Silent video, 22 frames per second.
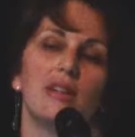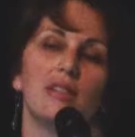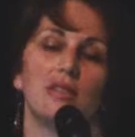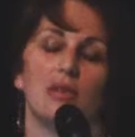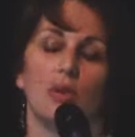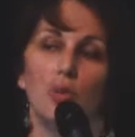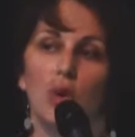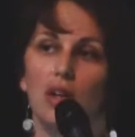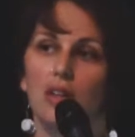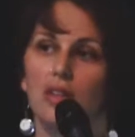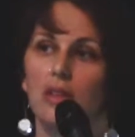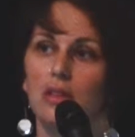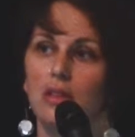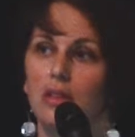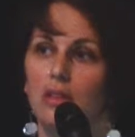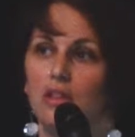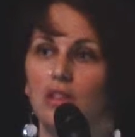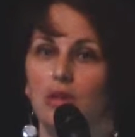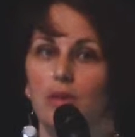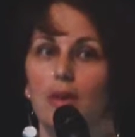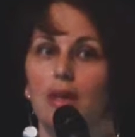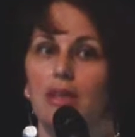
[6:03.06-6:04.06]
is the work that they're
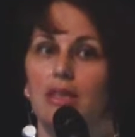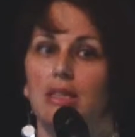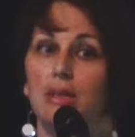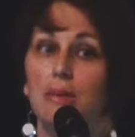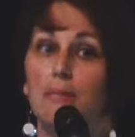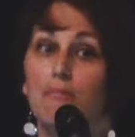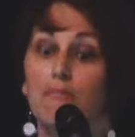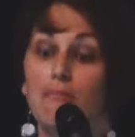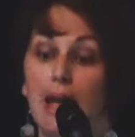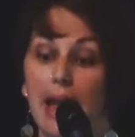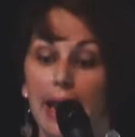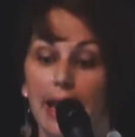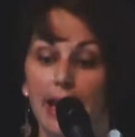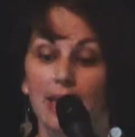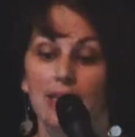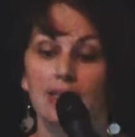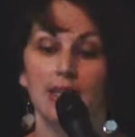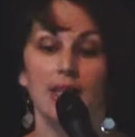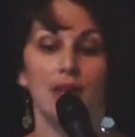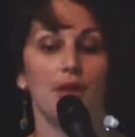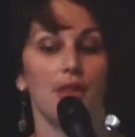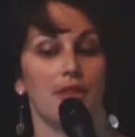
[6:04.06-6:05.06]
doing
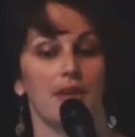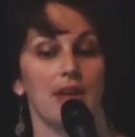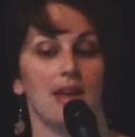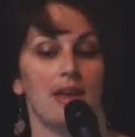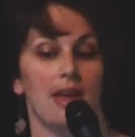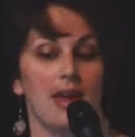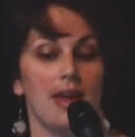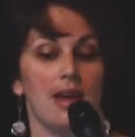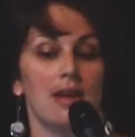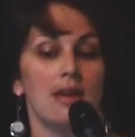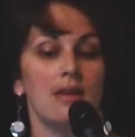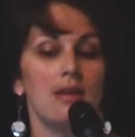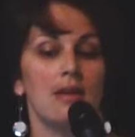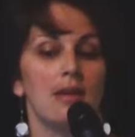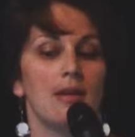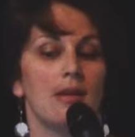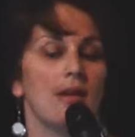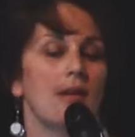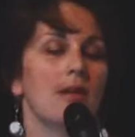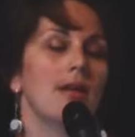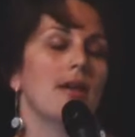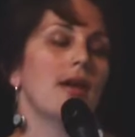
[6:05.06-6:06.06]
demanding thinking?
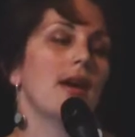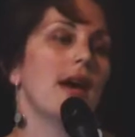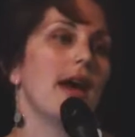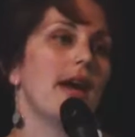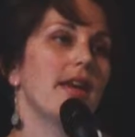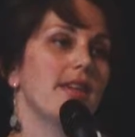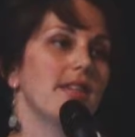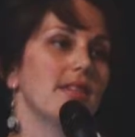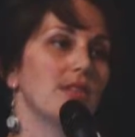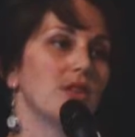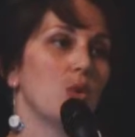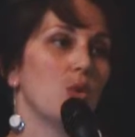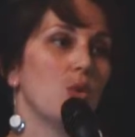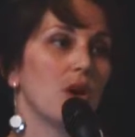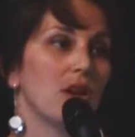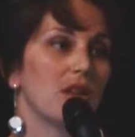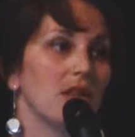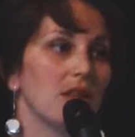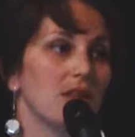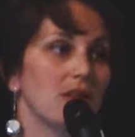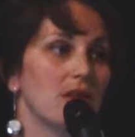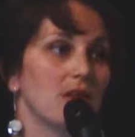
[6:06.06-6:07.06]
And is the
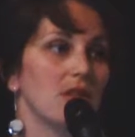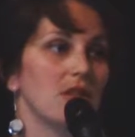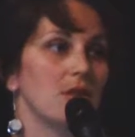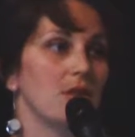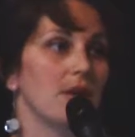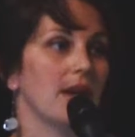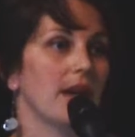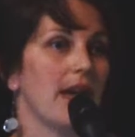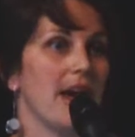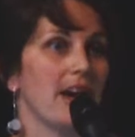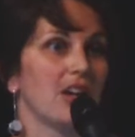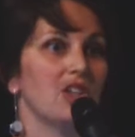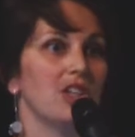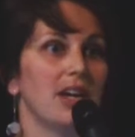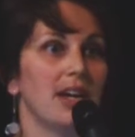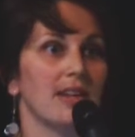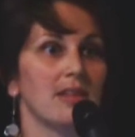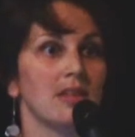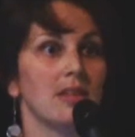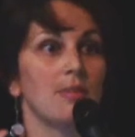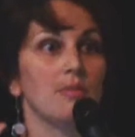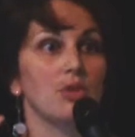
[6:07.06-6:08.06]
work that they're doing actually
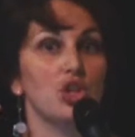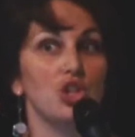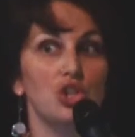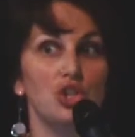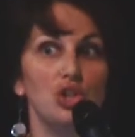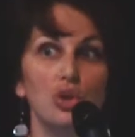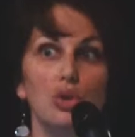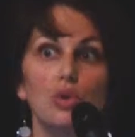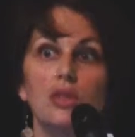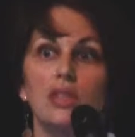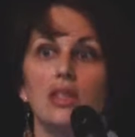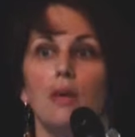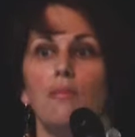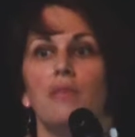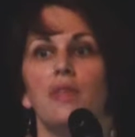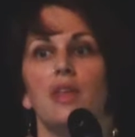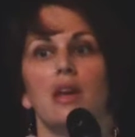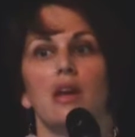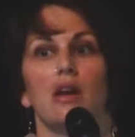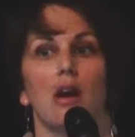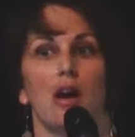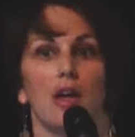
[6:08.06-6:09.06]
asking them to do
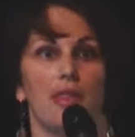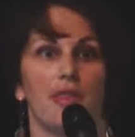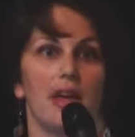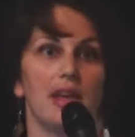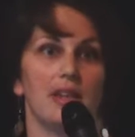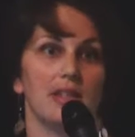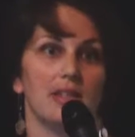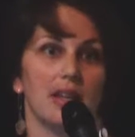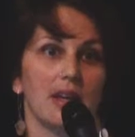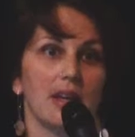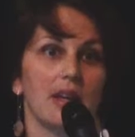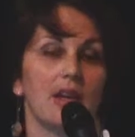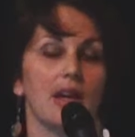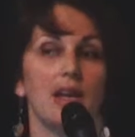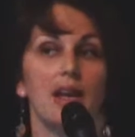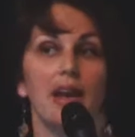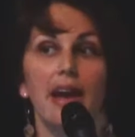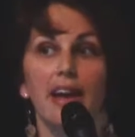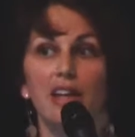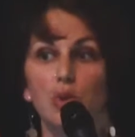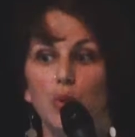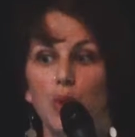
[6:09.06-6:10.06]
something authentic,
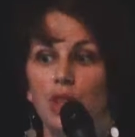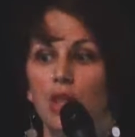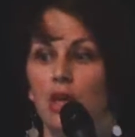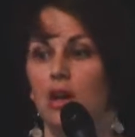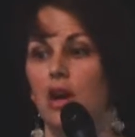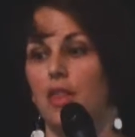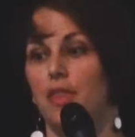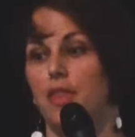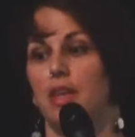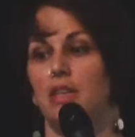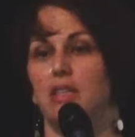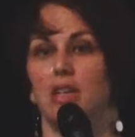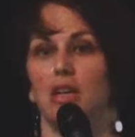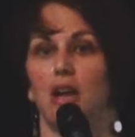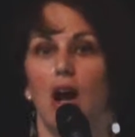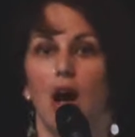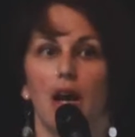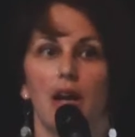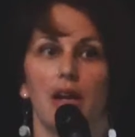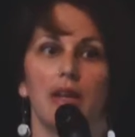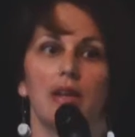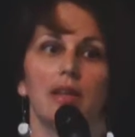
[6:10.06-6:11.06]
connect with an authentic
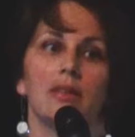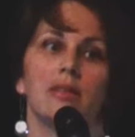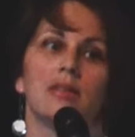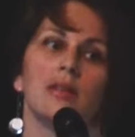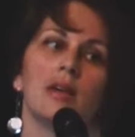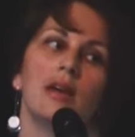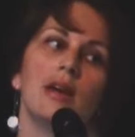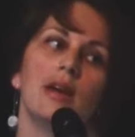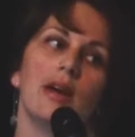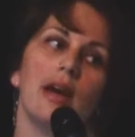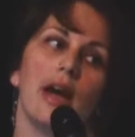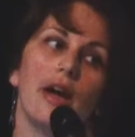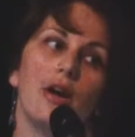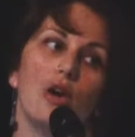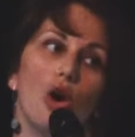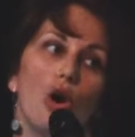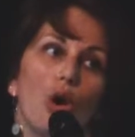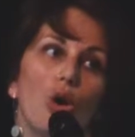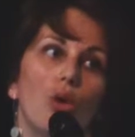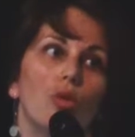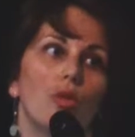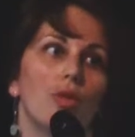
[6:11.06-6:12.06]
audience, and
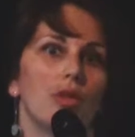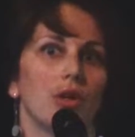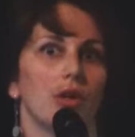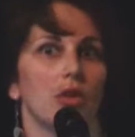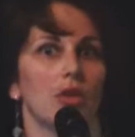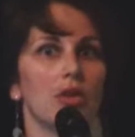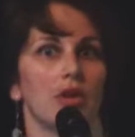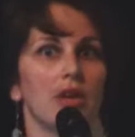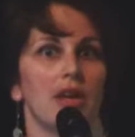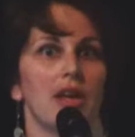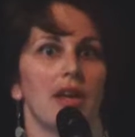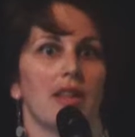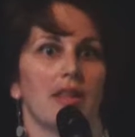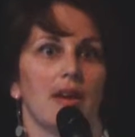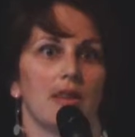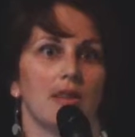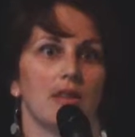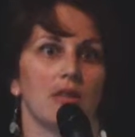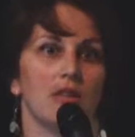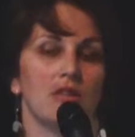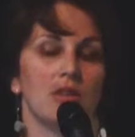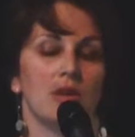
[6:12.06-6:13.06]
own the learning
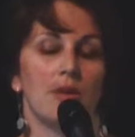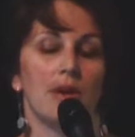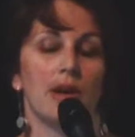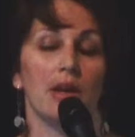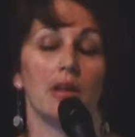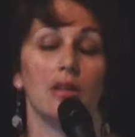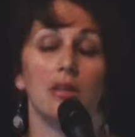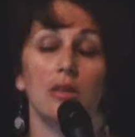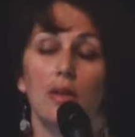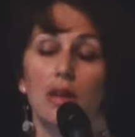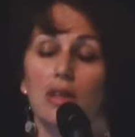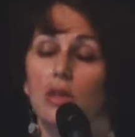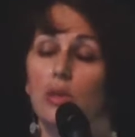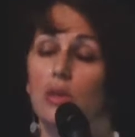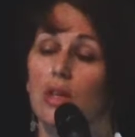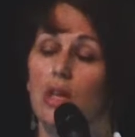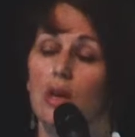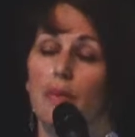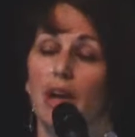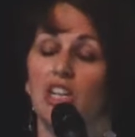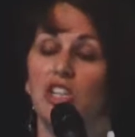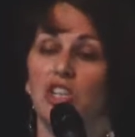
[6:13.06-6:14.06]
that they're doing? And so that's
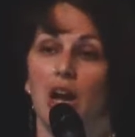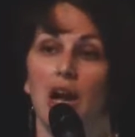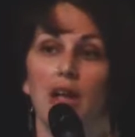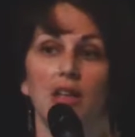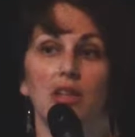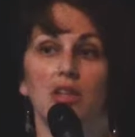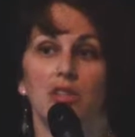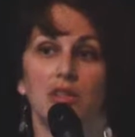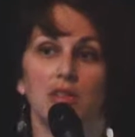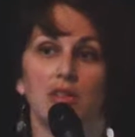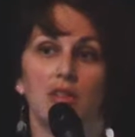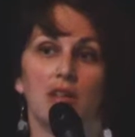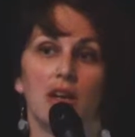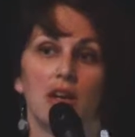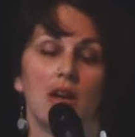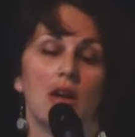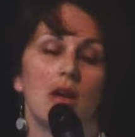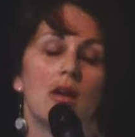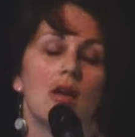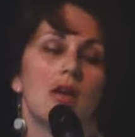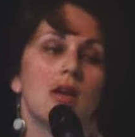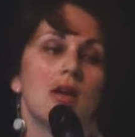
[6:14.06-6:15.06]
really my challenge this year,